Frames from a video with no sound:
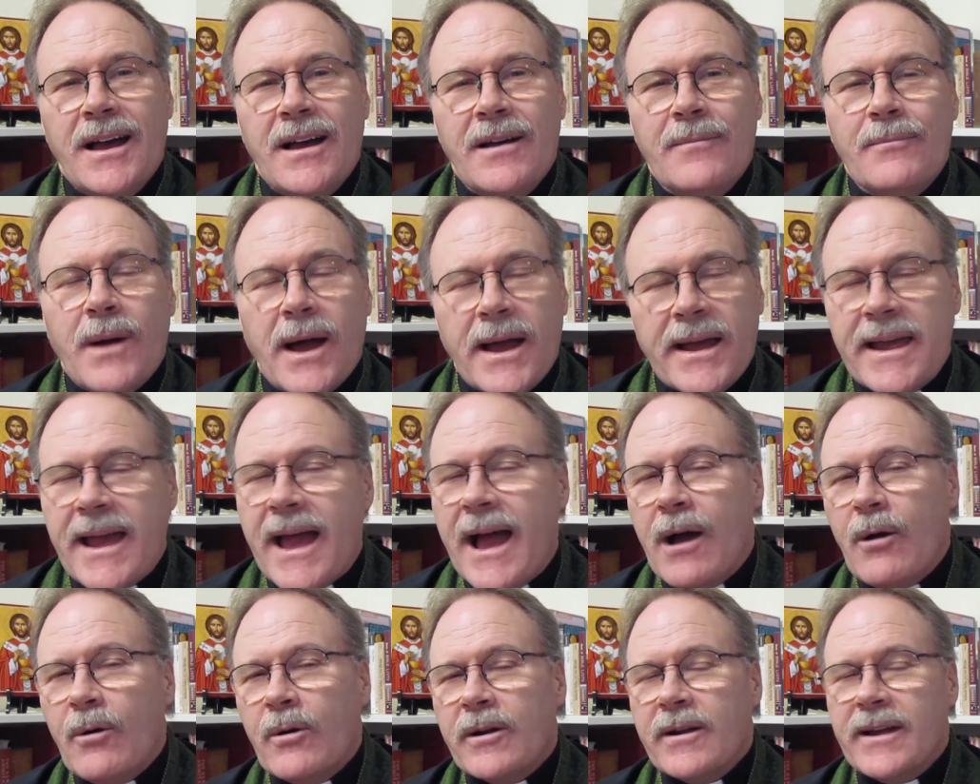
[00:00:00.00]
My
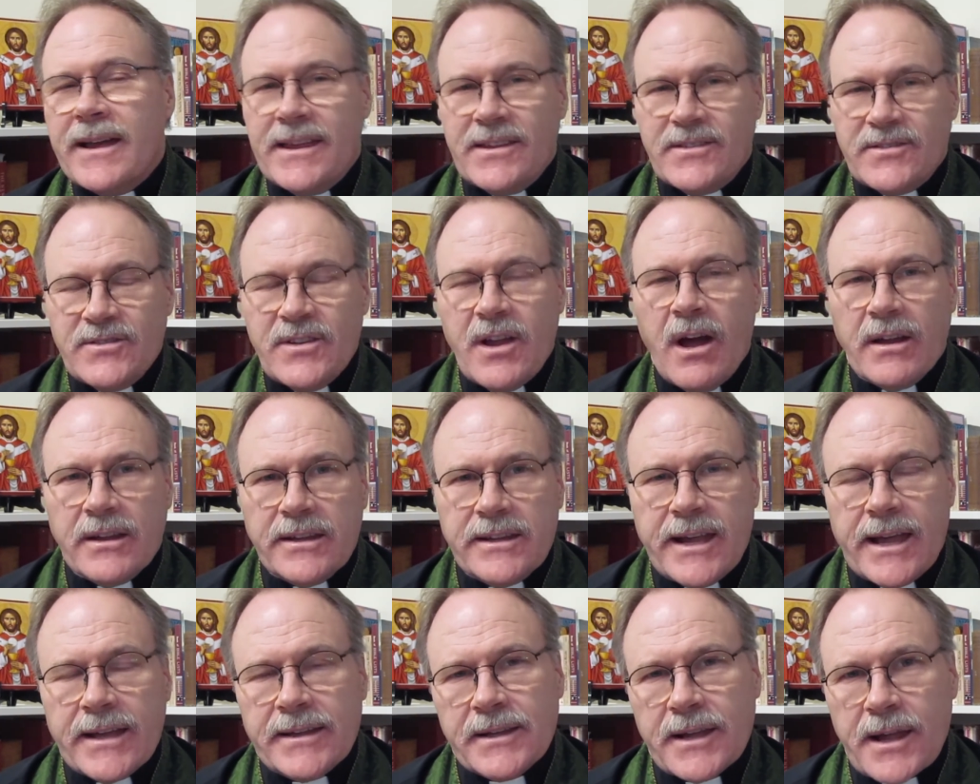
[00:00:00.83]
hour has not
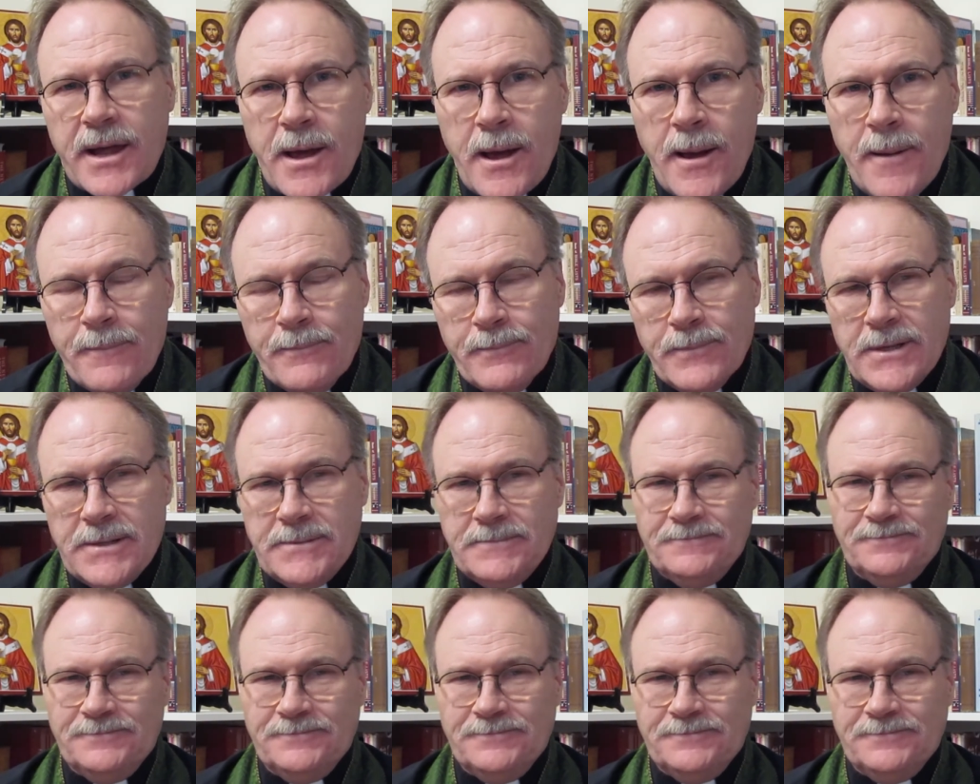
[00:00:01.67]
yet come.